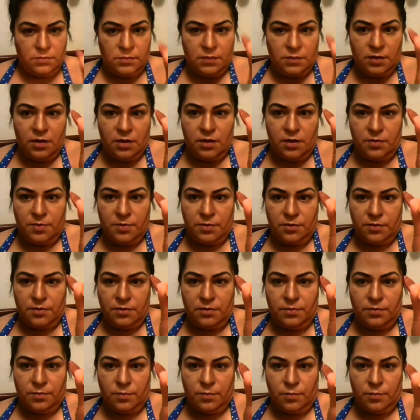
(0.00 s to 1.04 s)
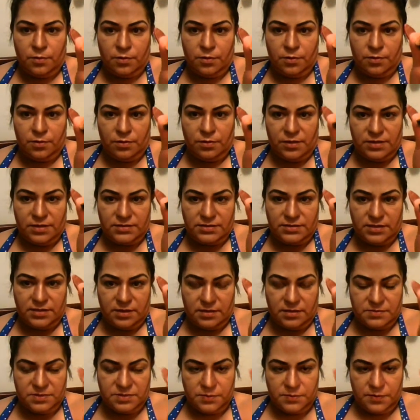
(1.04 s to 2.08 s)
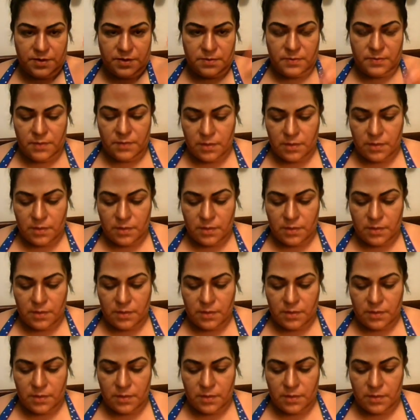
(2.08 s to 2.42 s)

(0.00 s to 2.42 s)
cover where this comes from,